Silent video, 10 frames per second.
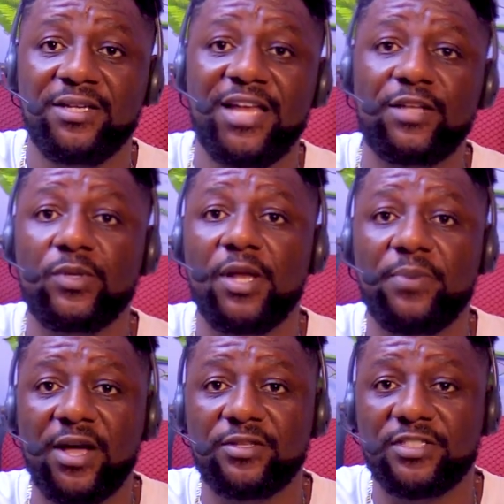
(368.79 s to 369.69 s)
That will help
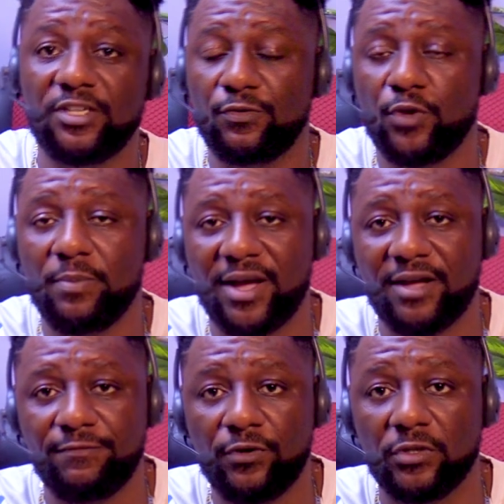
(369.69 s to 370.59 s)
you out instead of going back
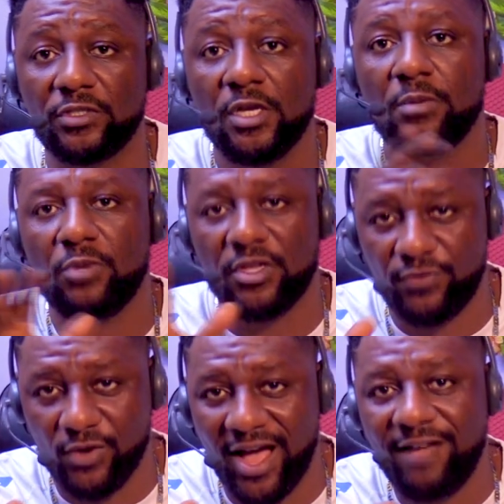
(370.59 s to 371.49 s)
and forth. But
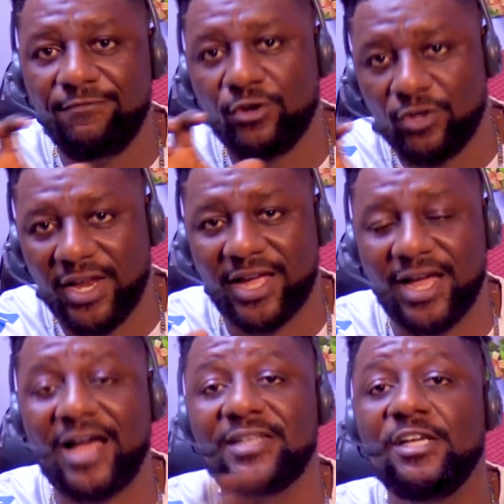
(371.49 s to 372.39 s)
if you have your dollar
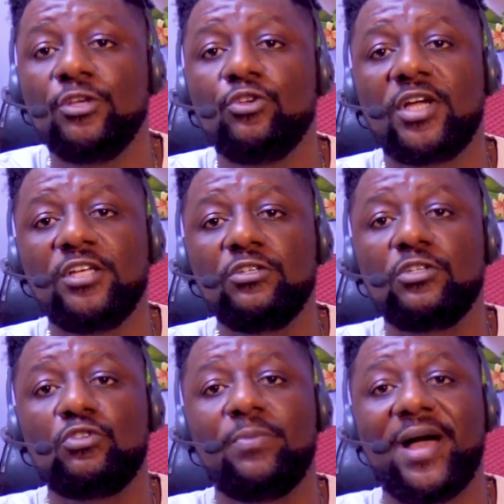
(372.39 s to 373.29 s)
card, you can use
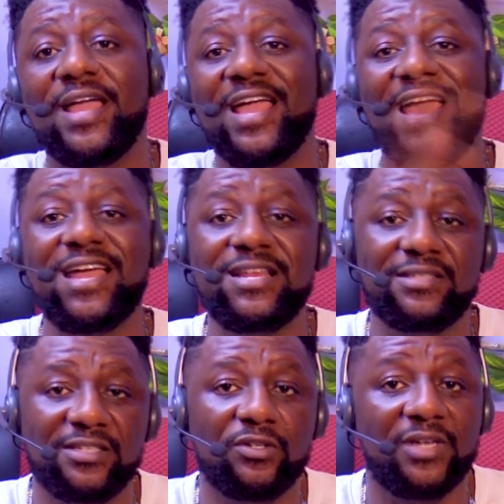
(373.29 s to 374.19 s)
it to buy
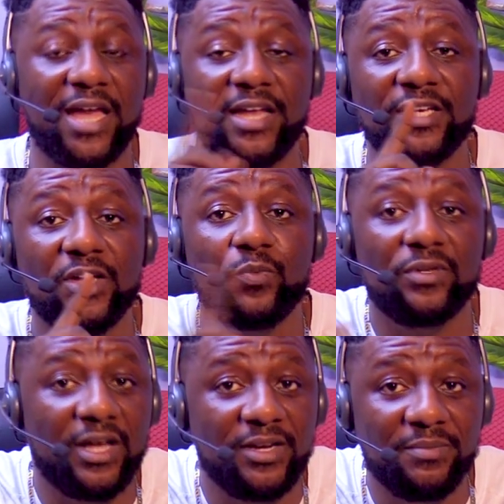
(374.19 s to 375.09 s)
anything online
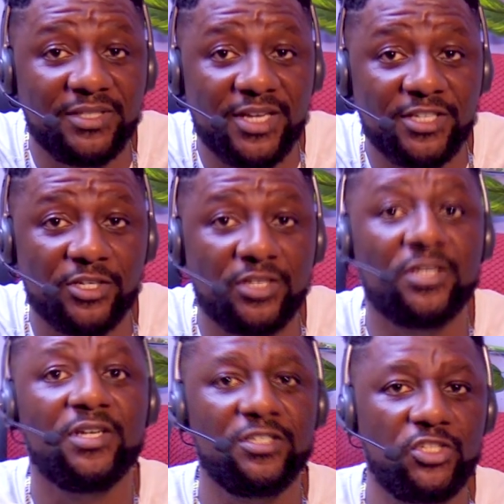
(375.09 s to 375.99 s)
without limitation.
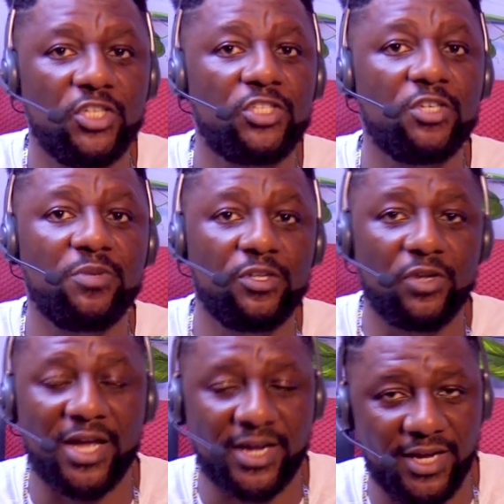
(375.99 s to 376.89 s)
GTB
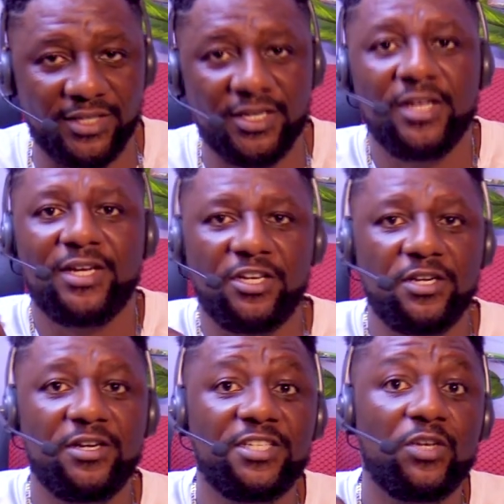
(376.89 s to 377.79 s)
dollar card. Now,
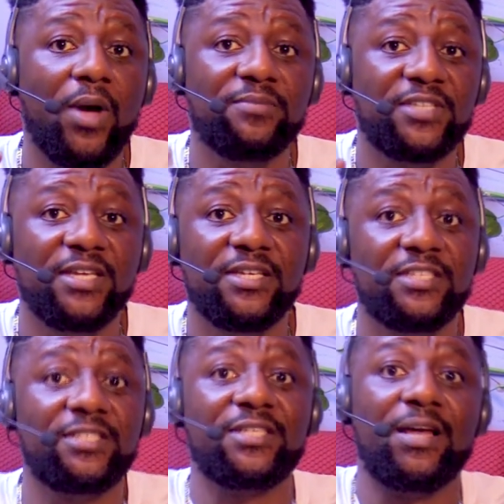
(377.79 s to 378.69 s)
the reason why I'm saying
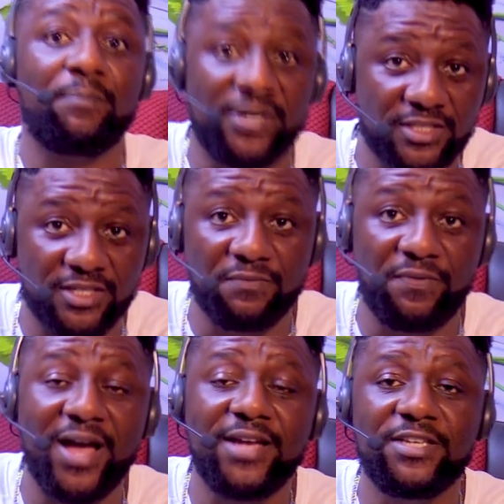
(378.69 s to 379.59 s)
this
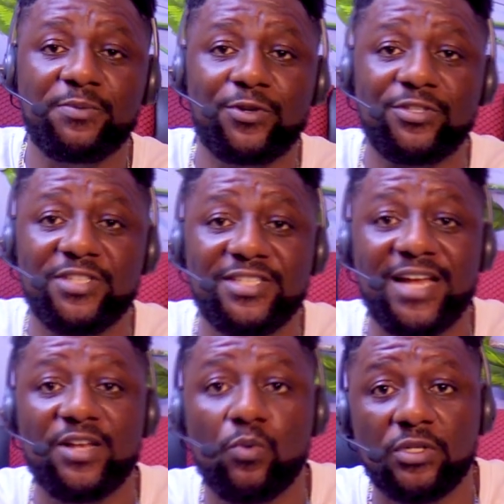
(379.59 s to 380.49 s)
personified is because these
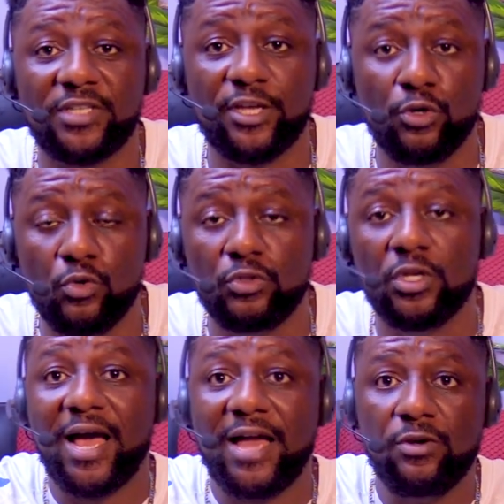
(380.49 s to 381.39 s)
are the ones I use.
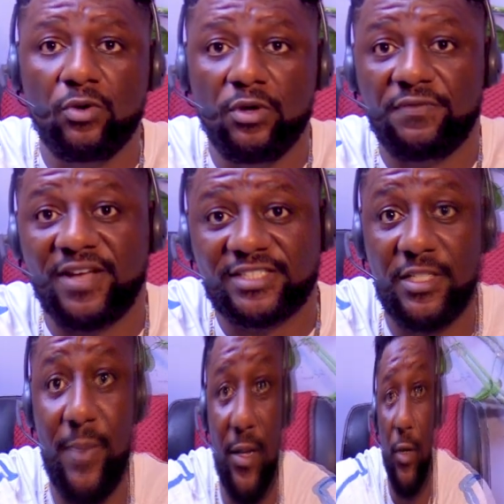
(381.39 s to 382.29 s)
I don't know if
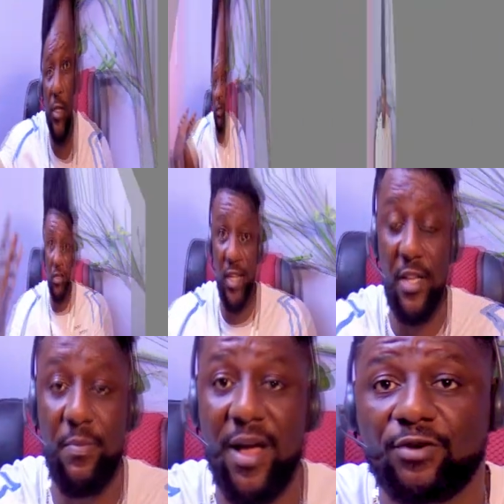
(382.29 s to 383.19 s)
Access Bank does it, or
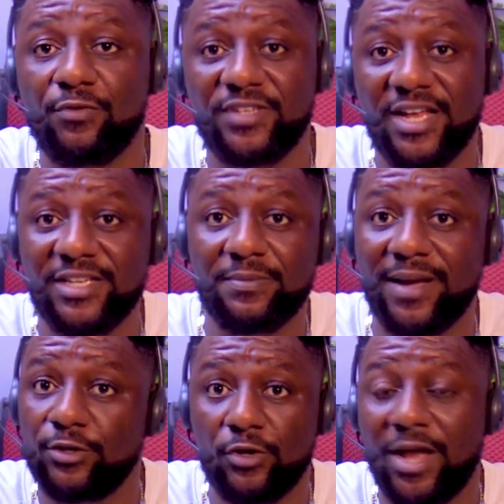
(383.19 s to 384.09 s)
Zenith Bank, or Fidelity
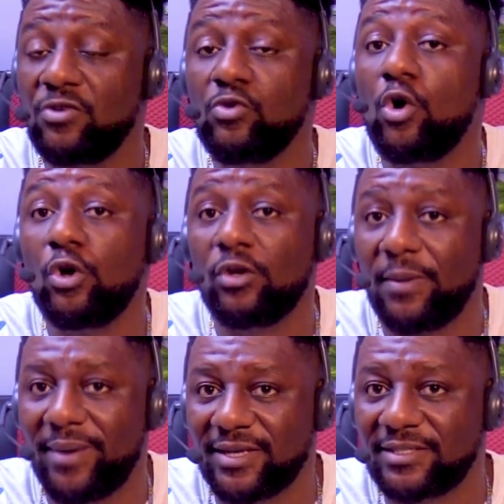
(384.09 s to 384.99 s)
Bank. You know, I don't know all
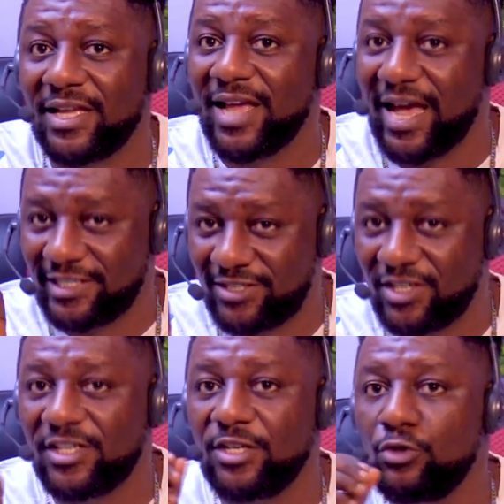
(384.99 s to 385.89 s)
other banks. I
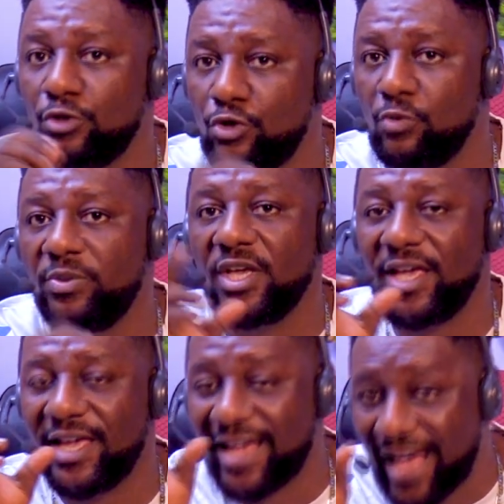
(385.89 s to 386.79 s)
strictly use
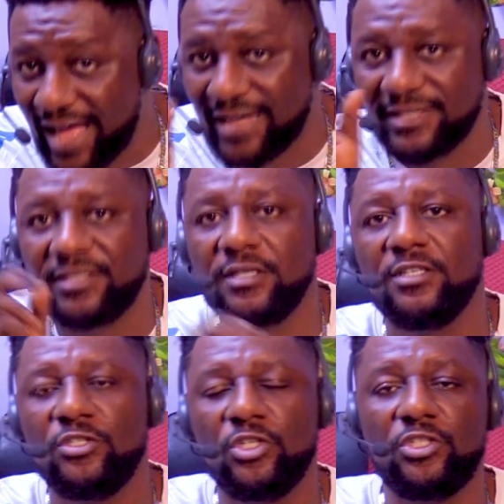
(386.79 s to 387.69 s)
UBA and
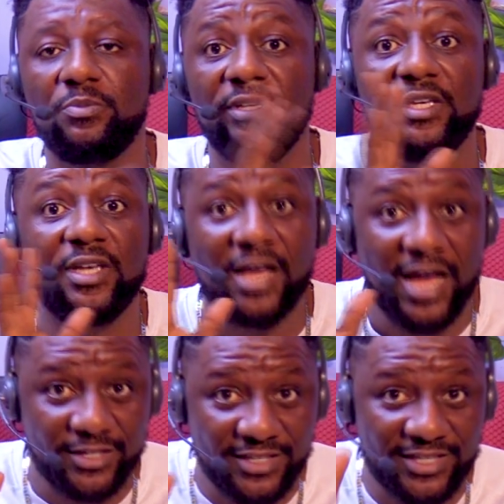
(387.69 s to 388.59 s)
GTB,
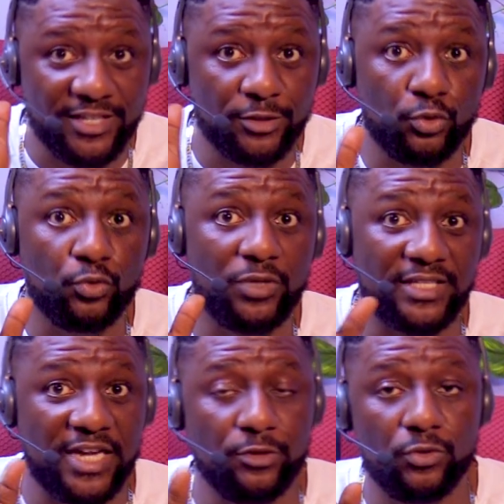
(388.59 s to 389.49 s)
and these are the two
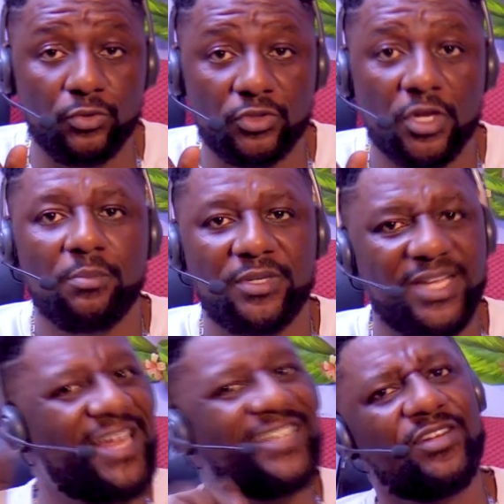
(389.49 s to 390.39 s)
that I use. But
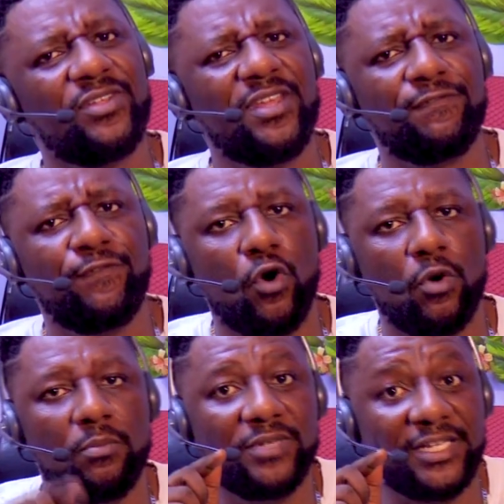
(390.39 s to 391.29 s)
then there is another
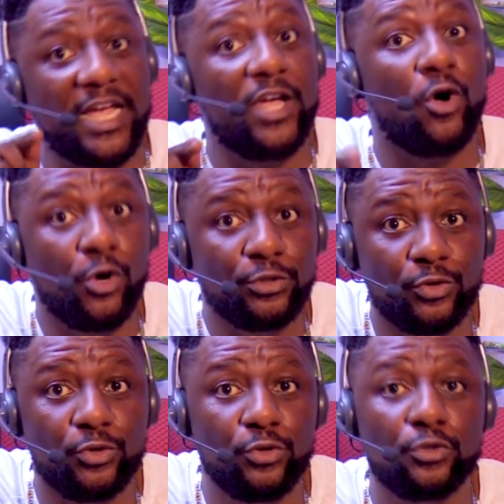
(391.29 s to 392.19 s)
form that I also
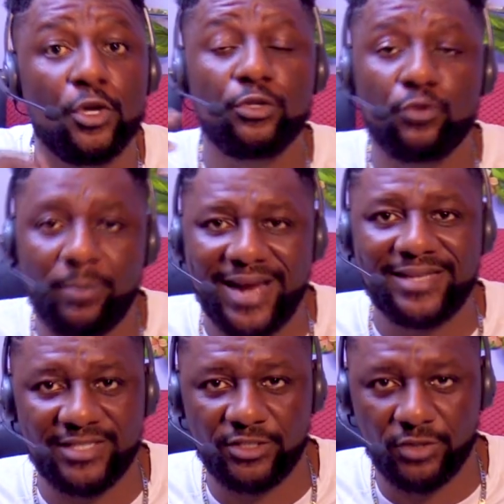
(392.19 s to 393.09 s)
use to buy
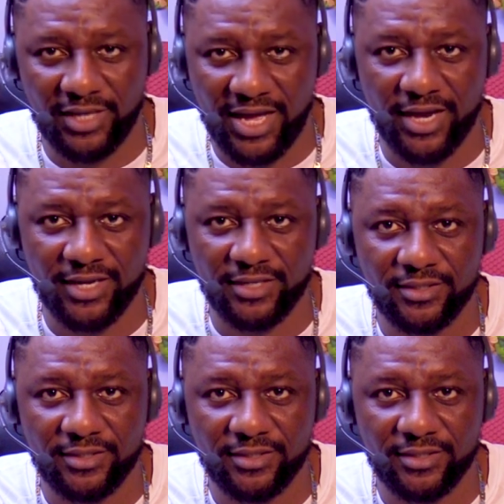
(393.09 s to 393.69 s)
things online.